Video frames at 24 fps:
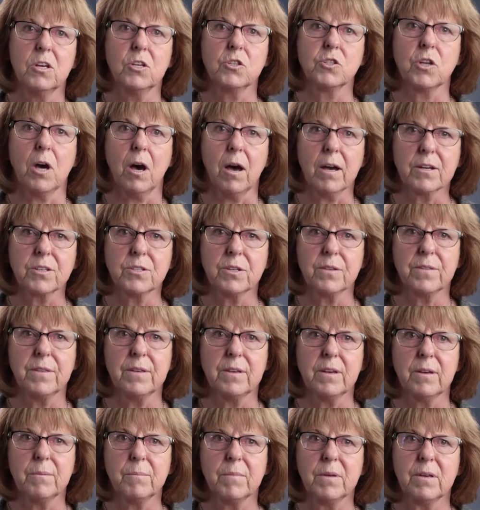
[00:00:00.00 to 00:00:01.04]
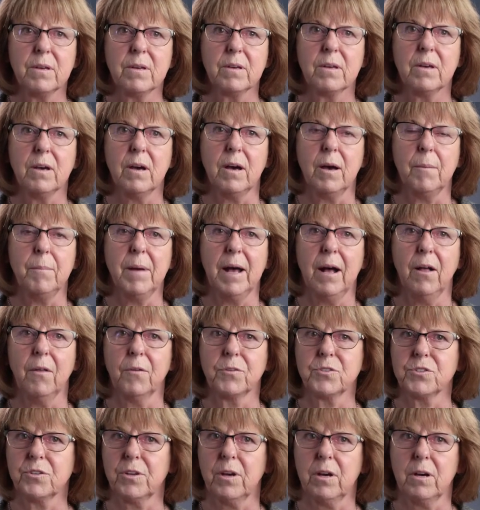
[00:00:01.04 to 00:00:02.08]
Talk to them
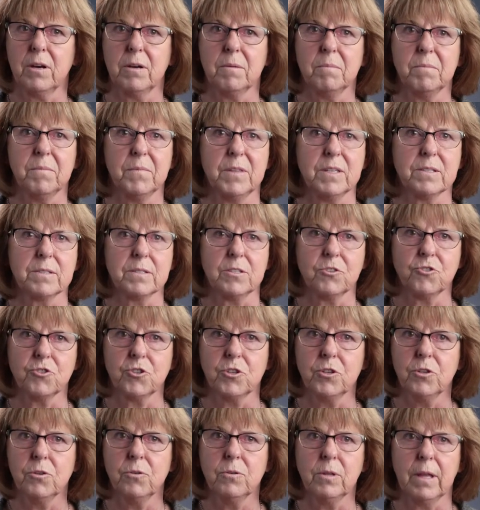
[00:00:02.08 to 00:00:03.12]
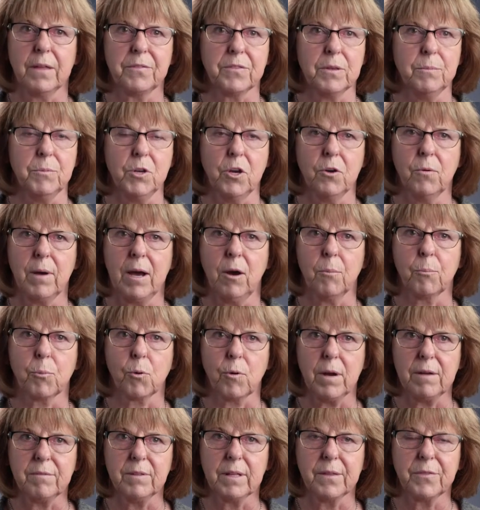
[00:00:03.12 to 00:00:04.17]
about this issue. Let them know how
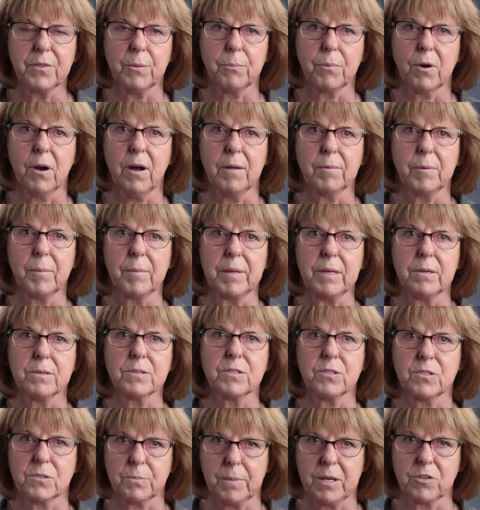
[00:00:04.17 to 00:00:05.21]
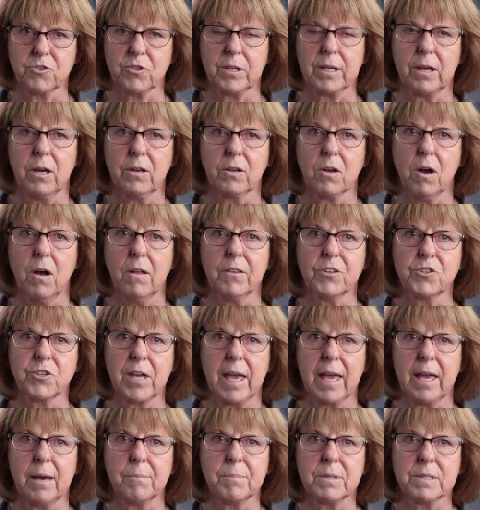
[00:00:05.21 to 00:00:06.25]
prevalent the problem is, especially on college
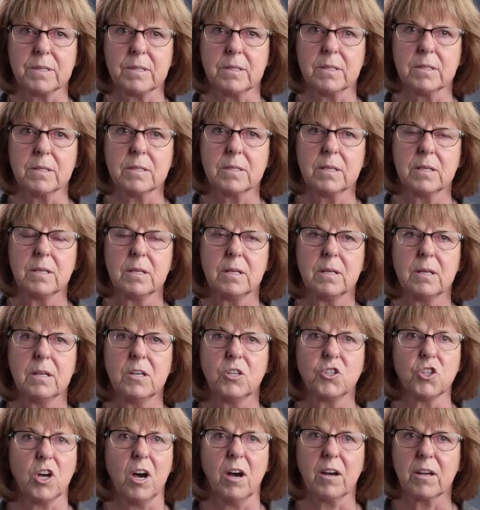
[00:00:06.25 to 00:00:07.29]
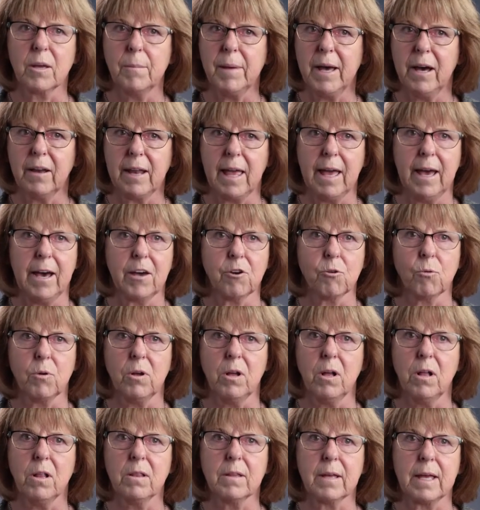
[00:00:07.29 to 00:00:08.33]
campuses. Talk about
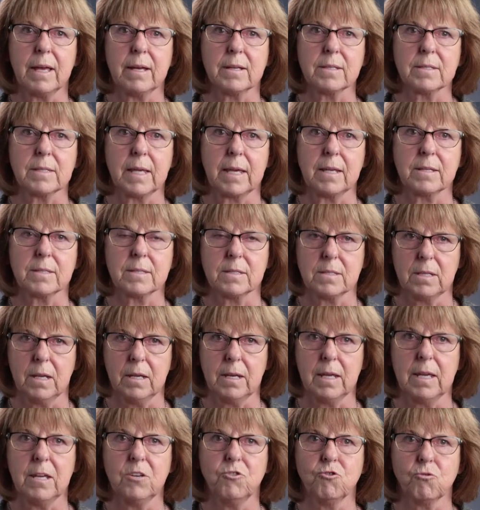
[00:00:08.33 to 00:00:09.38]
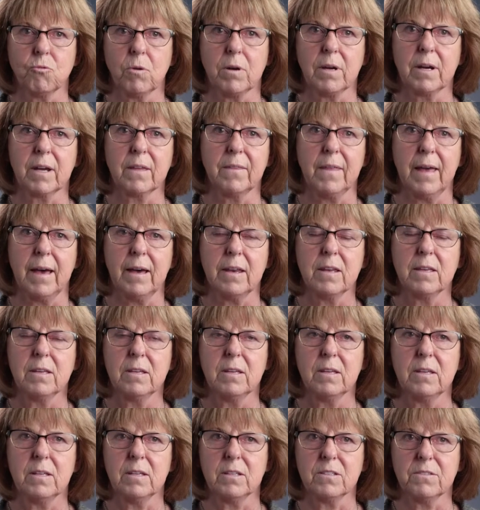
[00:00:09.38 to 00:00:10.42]
Adderall as a study drug that
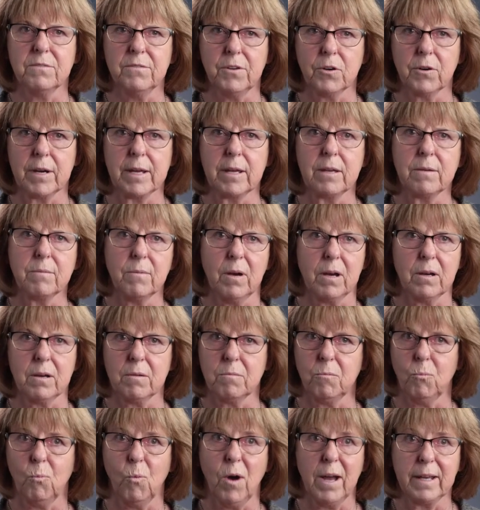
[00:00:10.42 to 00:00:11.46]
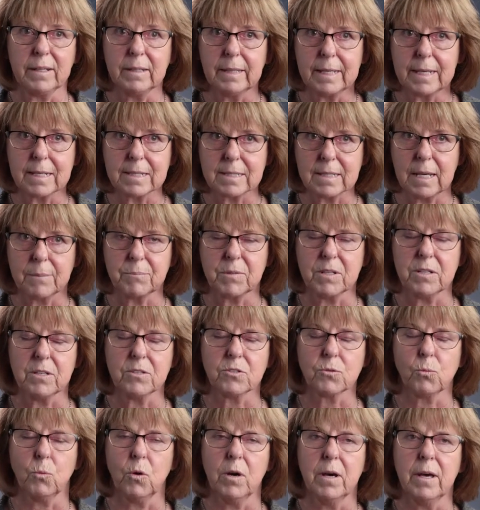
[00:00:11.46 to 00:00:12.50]
is very widely accepted
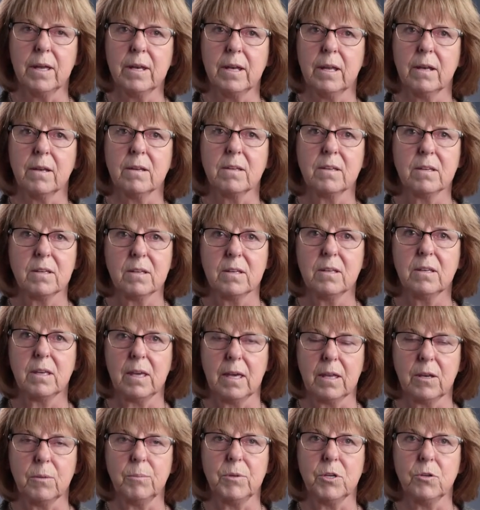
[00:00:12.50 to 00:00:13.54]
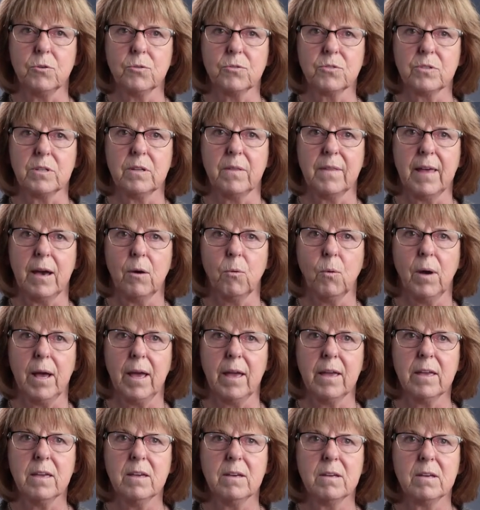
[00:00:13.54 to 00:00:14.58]
as one and abused in that
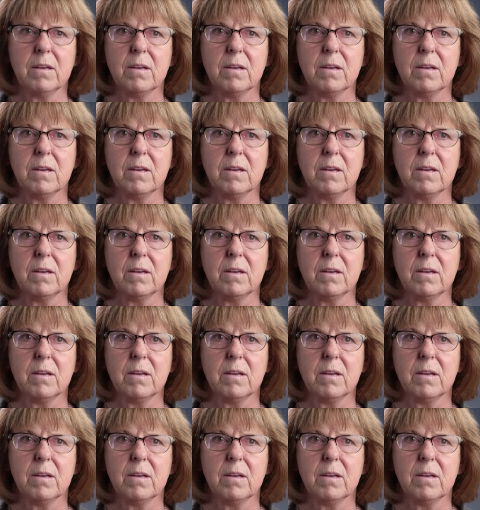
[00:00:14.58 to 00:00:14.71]
way.